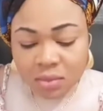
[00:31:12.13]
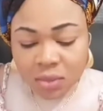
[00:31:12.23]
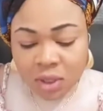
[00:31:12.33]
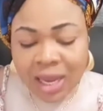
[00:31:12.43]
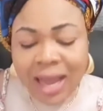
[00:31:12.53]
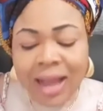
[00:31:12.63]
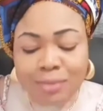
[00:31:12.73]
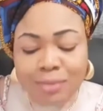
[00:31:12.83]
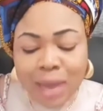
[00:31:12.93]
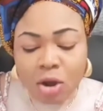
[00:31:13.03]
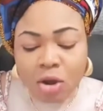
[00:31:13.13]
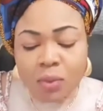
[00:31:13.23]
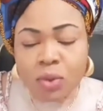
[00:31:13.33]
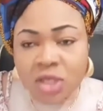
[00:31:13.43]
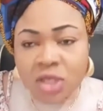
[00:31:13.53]
Gagba ko
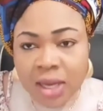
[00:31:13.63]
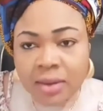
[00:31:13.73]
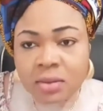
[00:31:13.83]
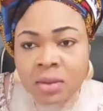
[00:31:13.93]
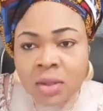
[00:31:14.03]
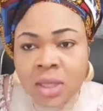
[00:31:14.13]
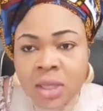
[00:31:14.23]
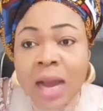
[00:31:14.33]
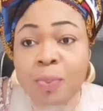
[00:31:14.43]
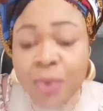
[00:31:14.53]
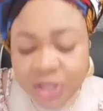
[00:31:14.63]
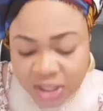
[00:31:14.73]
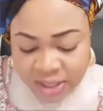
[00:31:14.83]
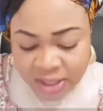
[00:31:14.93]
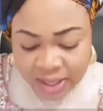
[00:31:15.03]
ewoje, ga ya point
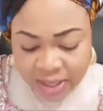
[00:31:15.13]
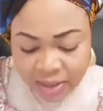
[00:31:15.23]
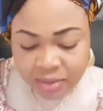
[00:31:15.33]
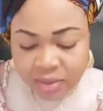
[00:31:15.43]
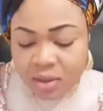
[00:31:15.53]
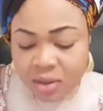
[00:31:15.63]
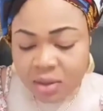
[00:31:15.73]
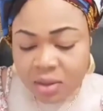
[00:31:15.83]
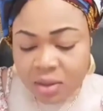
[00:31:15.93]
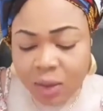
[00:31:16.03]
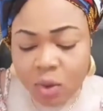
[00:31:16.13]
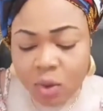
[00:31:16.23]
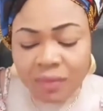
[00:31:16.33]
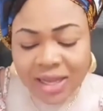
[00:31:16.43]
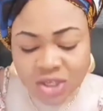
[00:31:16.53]
zine.
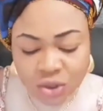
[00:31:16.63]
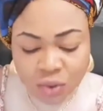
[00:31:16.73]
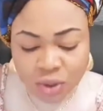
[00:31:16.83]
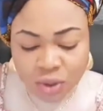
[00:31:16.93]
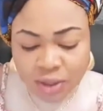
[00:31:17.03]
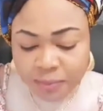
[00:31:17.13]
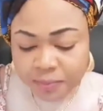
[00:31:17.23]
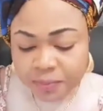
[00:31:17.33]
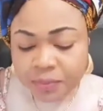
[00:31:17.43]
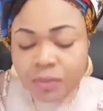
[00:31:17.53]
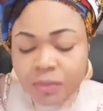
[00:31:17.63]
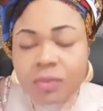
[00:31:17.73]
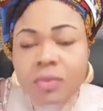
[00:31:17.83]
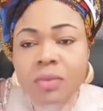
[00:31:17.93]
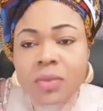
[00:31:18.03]
Egwo ma zi oni.
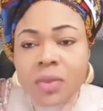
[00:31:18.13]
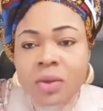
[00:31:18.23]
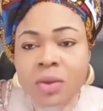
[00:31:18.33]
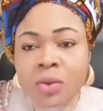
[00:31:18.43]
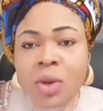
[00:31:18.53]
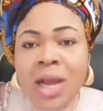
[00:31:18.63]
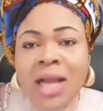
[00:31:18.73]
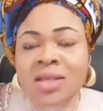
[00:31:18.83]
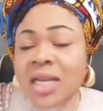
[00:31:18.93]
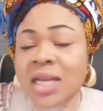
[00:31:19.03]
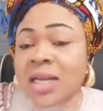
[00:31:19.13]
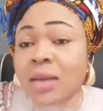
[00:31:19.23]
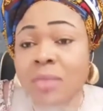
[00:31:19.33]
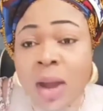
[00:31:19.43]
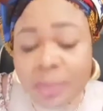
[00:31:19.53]
U ga
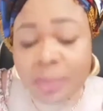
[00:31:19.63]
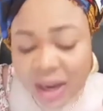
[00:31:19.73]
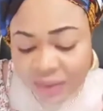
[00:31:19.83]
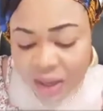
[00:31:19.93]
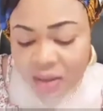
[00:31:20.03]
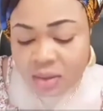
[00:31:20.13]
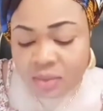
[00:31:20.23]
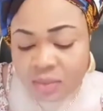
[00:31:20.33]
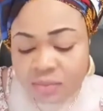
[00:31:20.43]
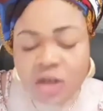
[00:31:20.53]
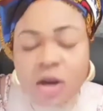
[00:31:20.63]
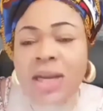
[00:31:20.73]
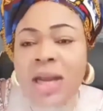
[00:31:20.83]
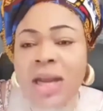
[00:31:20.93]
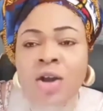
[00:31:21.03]
tenegbe we mama, be no
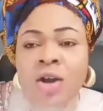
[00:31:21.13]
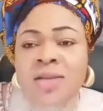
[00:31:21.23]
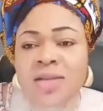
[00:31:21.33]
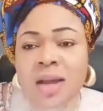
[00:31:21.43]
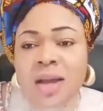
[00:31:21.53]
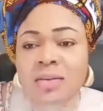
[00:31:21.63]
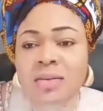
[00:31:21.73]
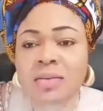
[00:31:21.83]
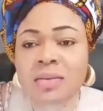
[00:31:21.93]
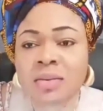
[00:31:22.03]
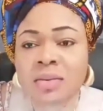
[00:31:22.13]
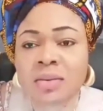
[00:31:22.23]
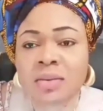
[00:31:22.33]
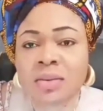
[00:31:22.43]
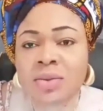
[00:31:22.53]
mana ogezan.
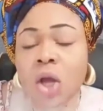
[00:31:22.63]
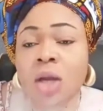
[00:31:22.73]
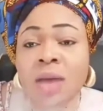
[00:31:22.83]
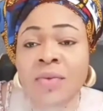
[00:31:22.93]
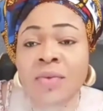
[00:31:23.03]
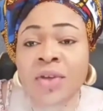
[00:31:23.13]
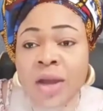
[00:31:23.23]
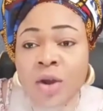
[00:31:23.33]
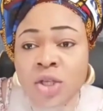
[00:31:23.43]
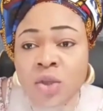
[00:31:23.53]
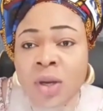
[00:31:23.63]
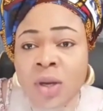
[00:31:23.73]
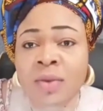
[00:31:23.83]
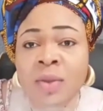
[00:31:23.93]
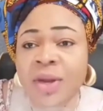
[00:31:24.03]
Do na we record you, na
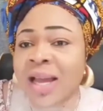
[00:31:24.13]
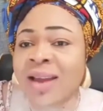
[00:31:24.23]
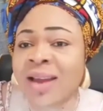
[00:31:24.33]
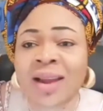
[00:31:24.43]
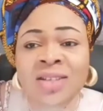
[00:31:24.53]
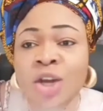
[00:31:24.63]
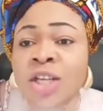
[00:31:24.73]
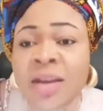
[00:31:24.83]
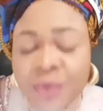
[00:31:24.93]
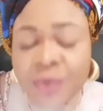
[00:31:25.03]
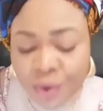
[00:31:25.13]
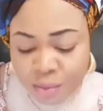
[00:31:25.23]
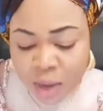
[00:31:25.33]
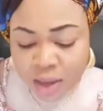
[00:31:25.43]
we bring here, don ye mi ropa.